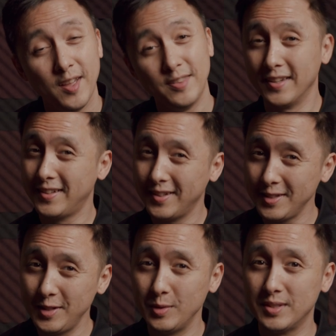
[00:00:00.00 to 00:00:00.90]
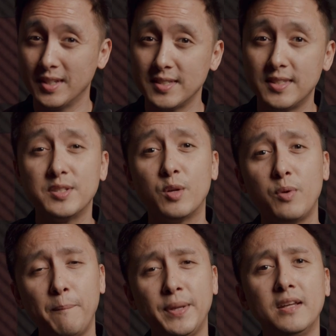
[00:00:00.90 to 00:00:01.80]
The good news is there's a
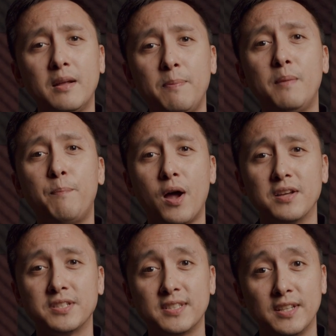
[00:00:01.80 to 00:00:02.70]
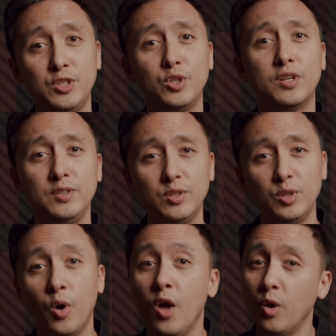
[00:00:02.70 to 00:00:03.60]
repeatable process that you can
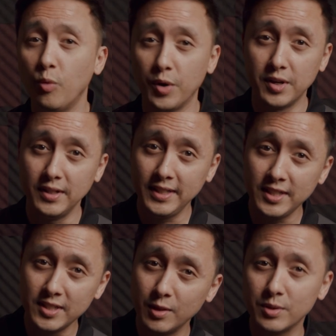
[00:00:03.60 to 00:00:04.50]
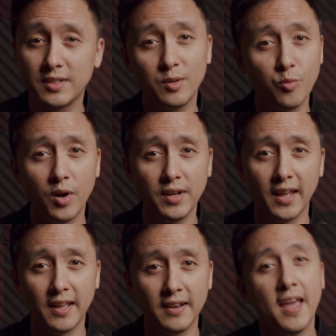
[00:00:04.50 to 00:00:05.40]
do where your niche goes in one
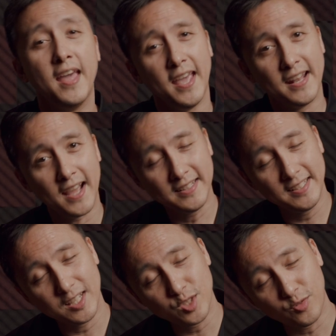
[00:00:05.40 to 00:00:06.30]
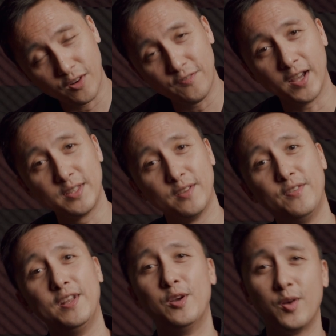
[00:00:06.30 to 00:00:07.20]
end and ideas for effective
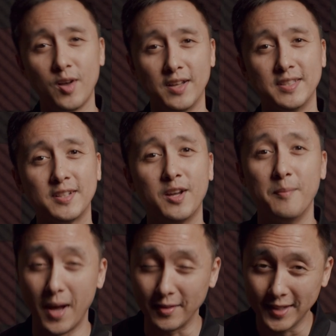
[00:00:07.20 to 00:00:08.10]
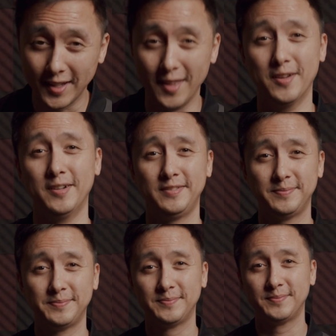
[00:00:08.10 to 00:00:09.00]
video content come out the other.
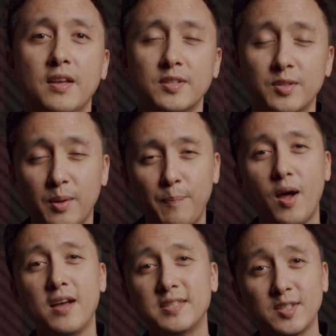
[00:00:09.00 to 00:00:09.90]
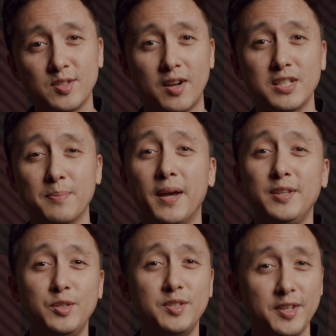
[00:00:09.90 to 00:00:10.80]
So the process starts by
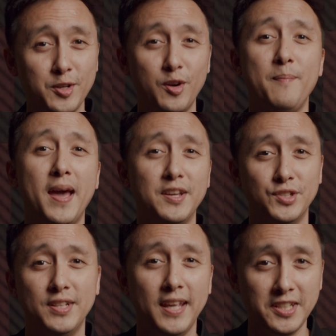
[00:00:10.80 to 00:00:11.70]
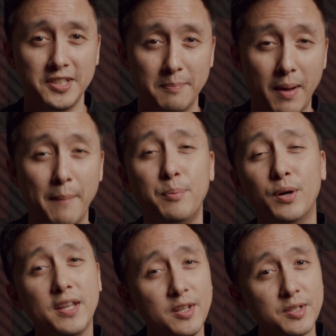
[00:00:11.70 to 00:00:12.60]
using your imagination, by
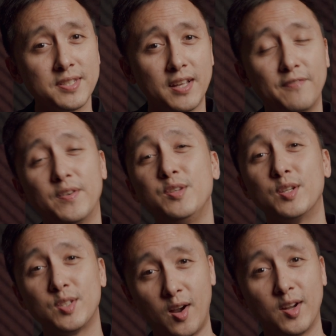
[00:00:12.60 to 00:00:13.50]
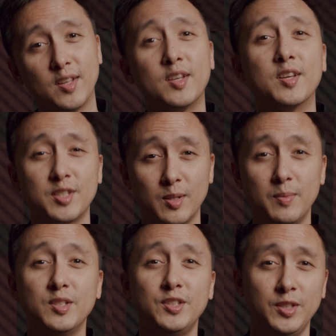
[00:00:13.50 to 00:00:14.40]
putting yourself in your target
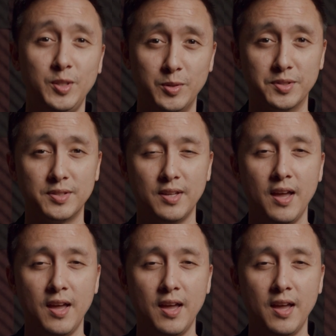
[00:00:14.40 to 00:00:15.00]
customer's shoes.